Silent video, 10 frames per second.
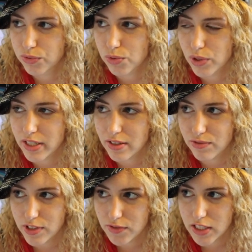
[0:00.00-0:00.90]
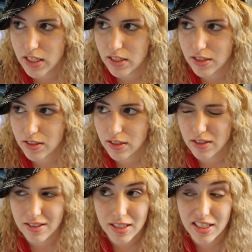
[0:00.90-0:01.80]
40s and 50s
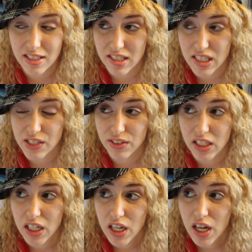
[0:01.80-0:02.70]
and 60s even,